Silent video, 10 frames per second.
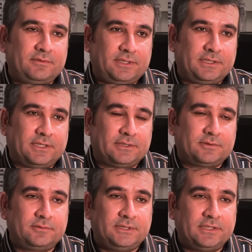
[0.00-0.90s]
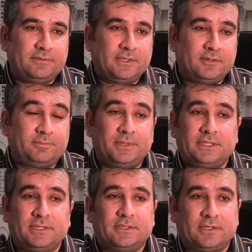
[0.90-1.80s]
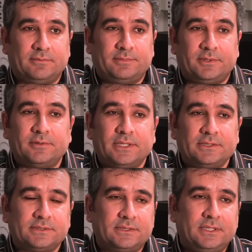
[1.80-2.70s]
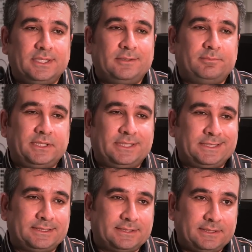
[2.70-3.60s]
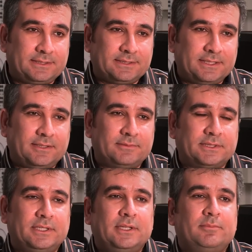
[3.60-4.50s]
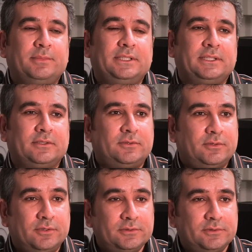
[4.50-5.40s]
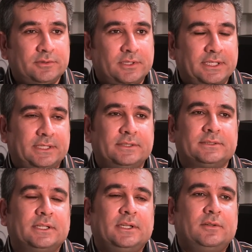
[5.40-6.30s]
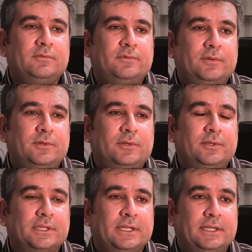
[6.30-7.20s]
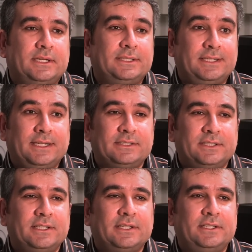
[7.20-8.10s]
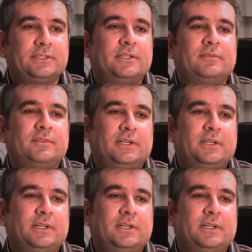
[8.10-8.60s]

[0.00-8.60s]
with us to develop better components, better systems, better controllers for uh, the next generation of